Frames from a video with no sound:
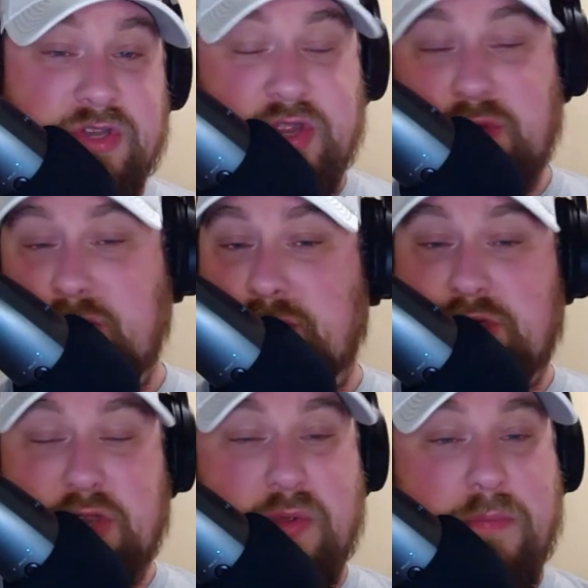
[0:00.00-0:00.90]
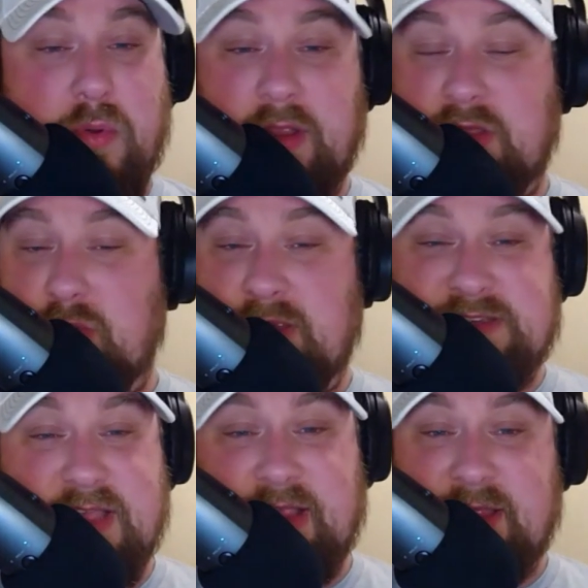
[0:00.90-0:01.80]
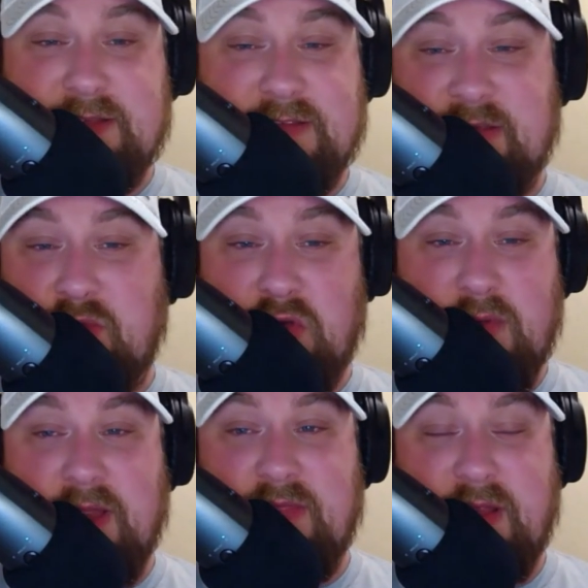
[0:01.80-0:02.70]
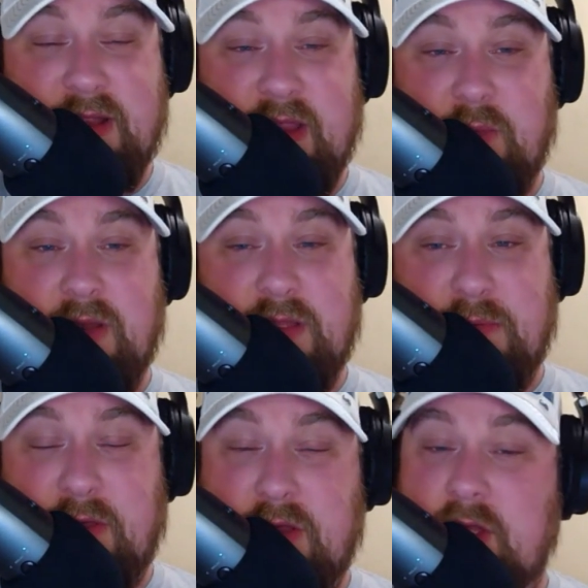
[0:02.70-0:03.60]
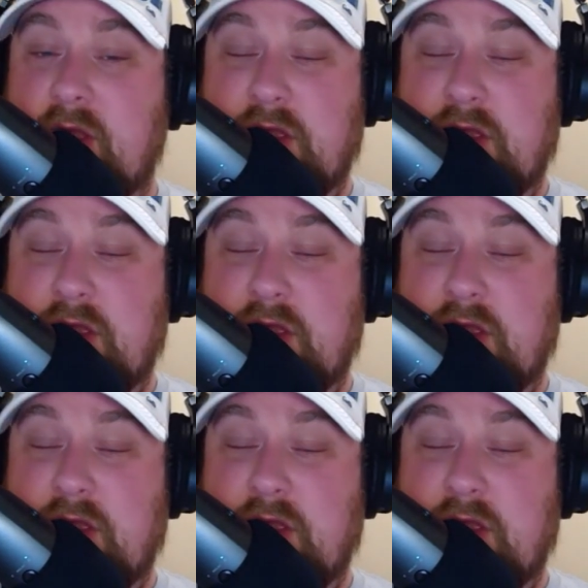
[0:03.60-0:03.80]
two 2.3 seconds somewhere around there to get rid of the ball